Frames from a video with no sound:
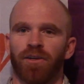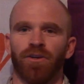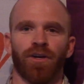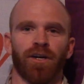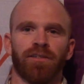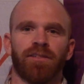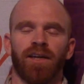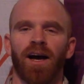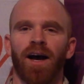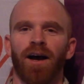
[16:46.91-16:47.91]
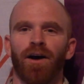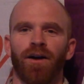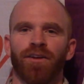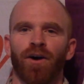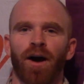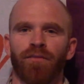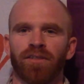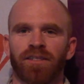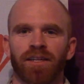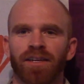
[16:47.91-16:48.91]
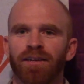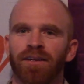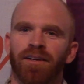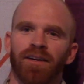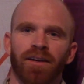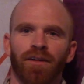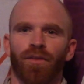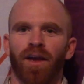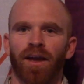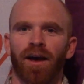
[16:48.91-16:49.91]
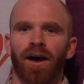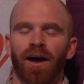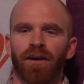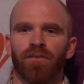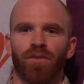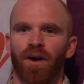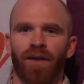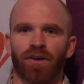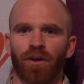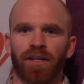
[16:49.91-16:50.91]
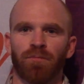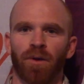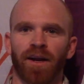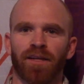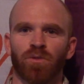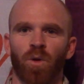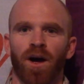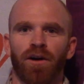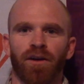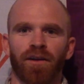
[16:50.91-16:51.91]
Cougars, you know, obviously they're having a great spring as well.